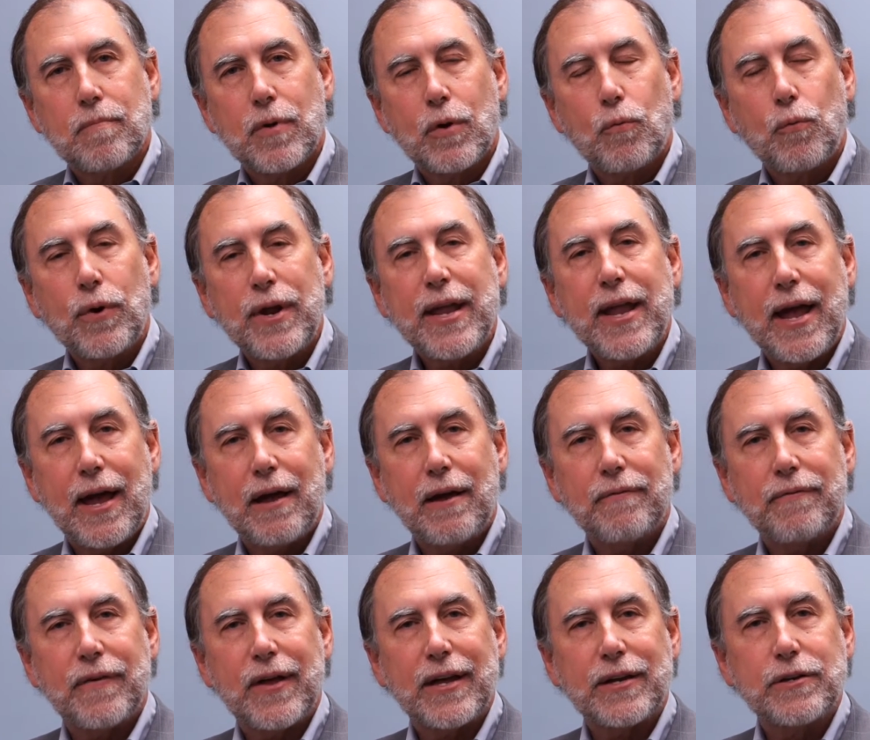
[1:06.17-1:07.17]
We have
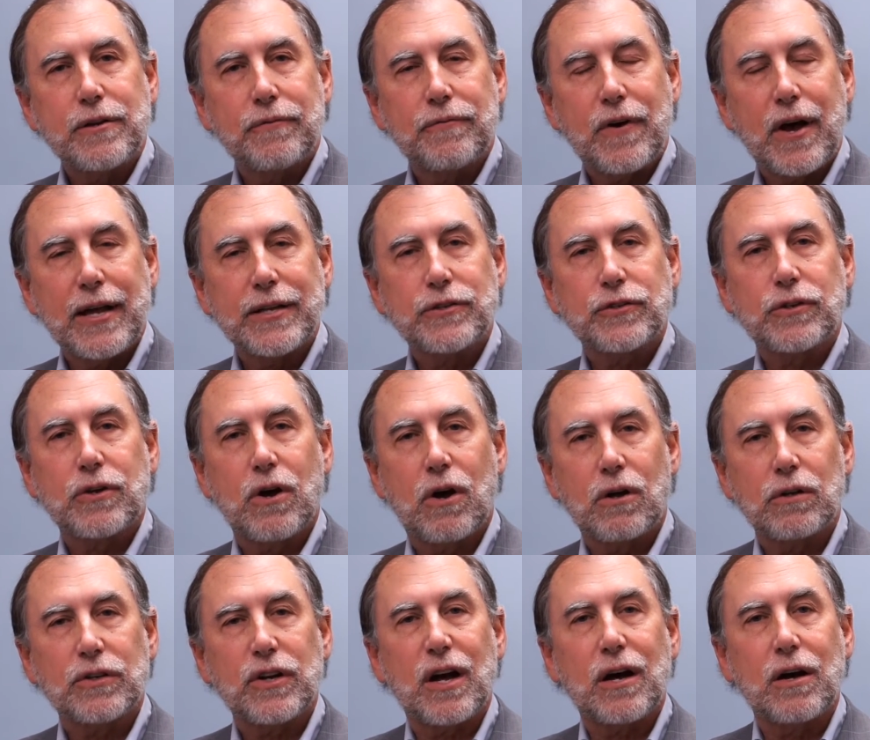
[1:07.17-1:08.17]
a device
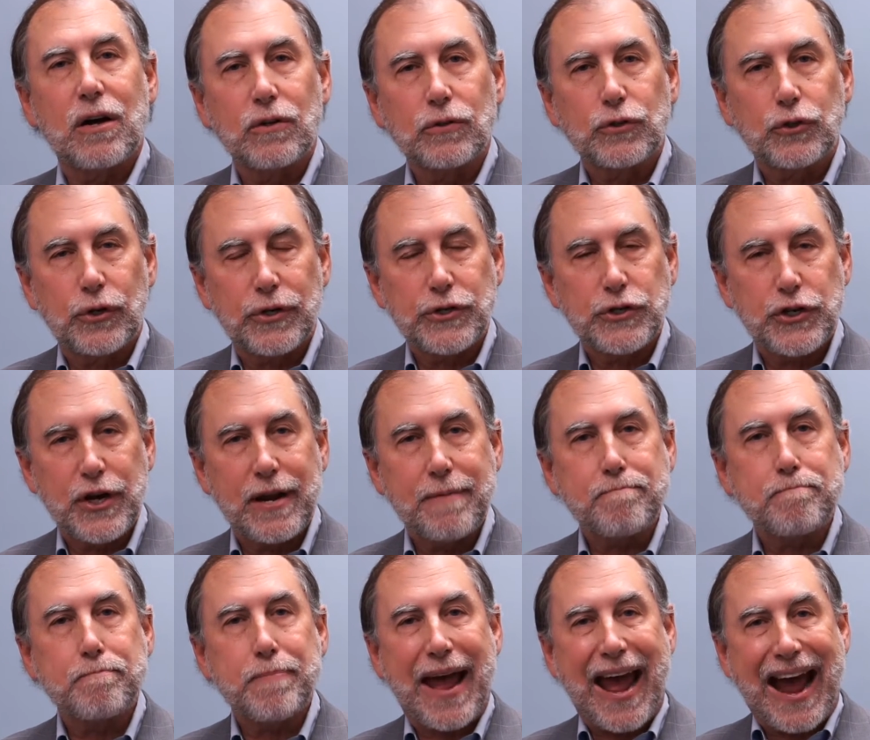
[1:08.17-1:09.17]
called UltraShape
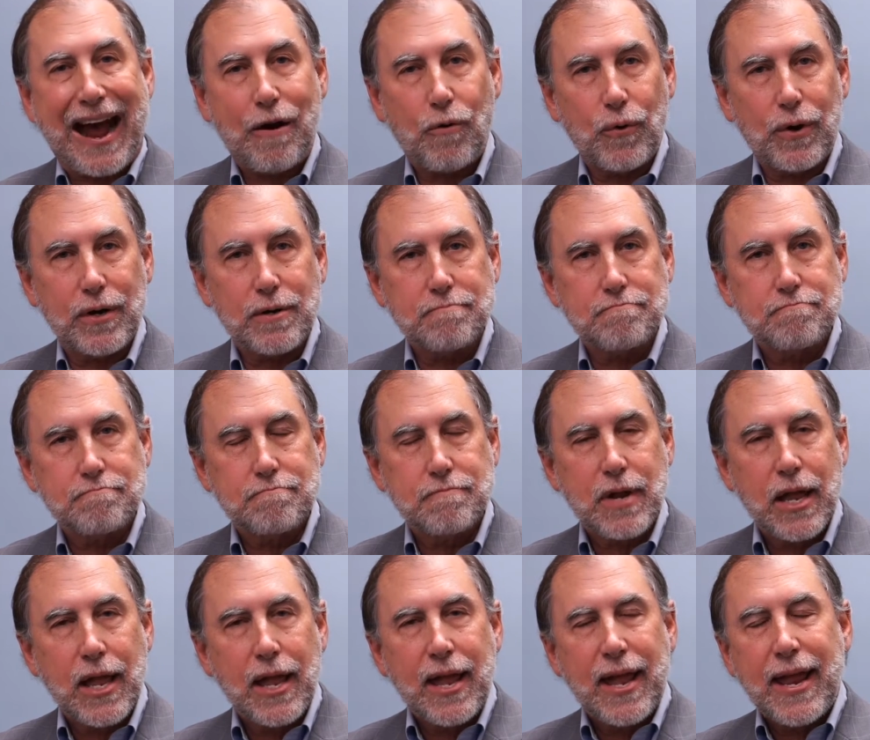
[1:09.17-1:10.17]
Power.
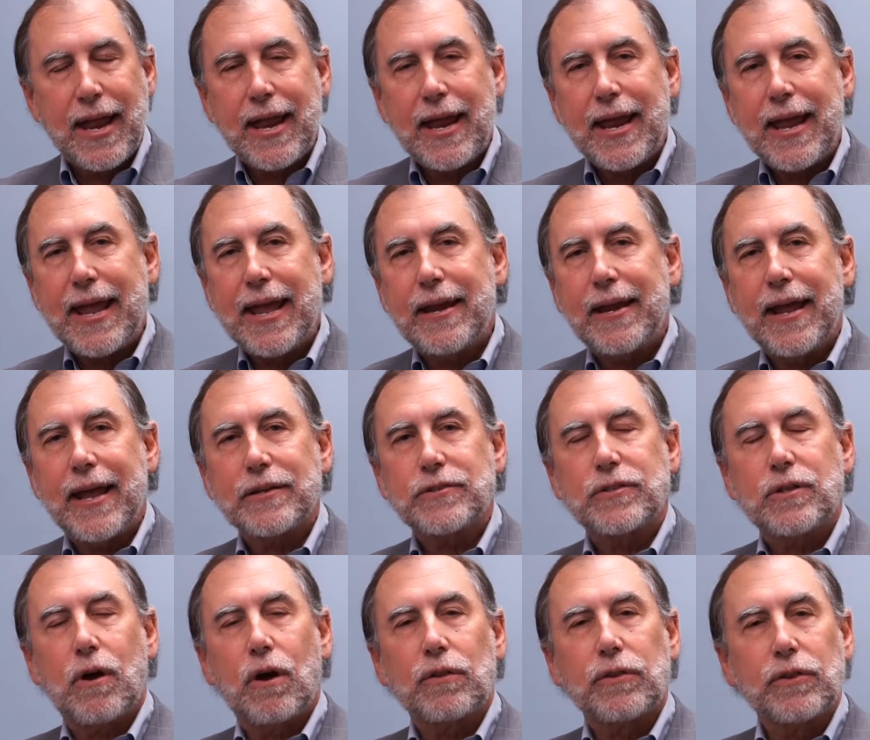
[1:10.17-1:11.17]
It has
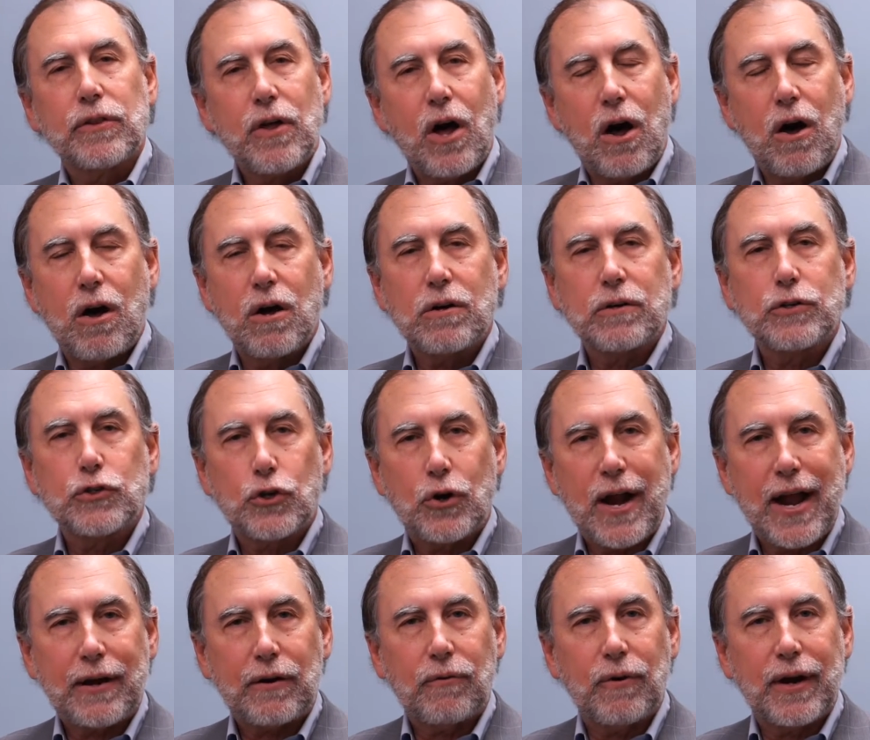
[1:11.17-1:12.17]
the long
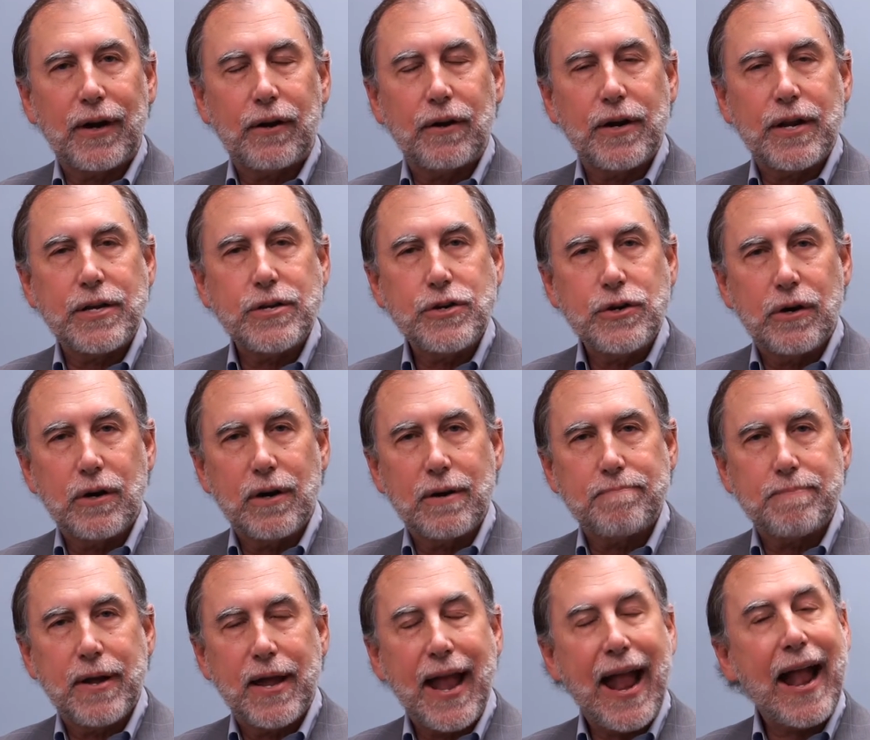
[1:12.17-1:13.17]
track record in
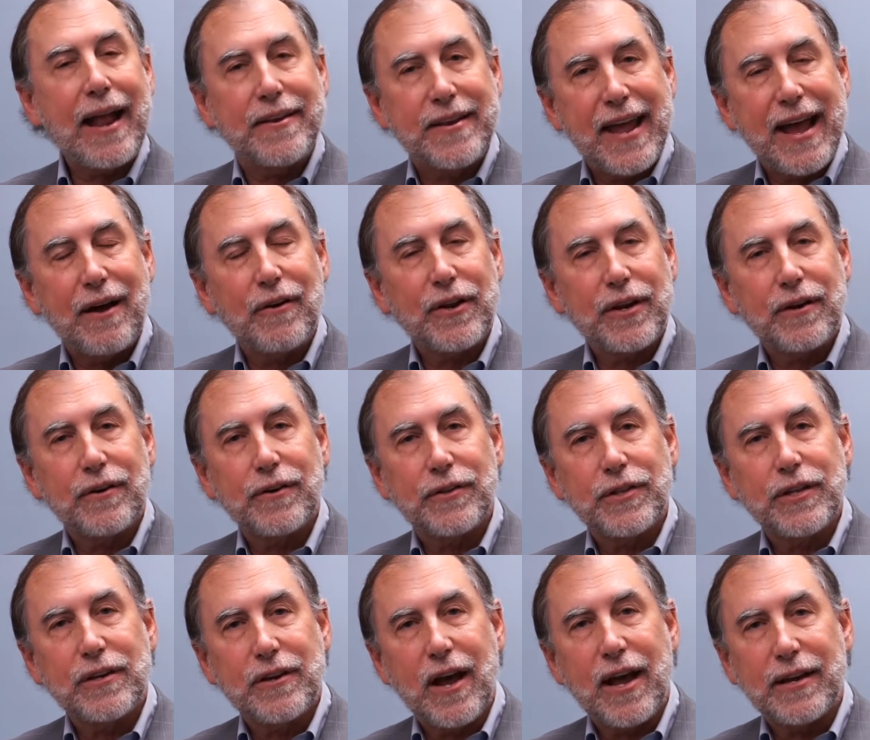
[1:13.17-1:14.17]
Europe and now here in the
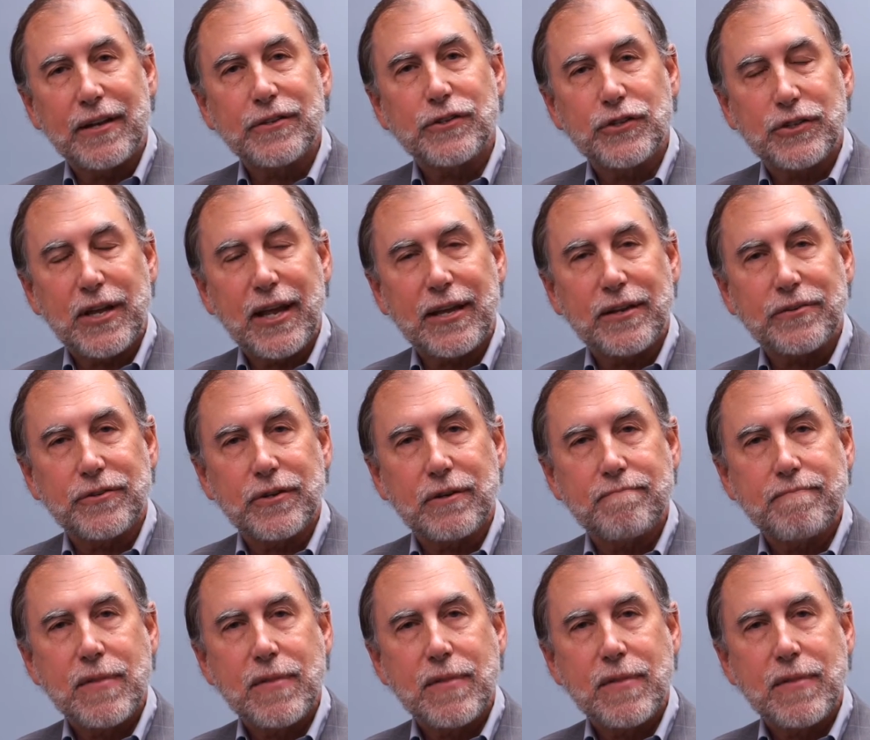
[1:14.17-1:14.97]
United States.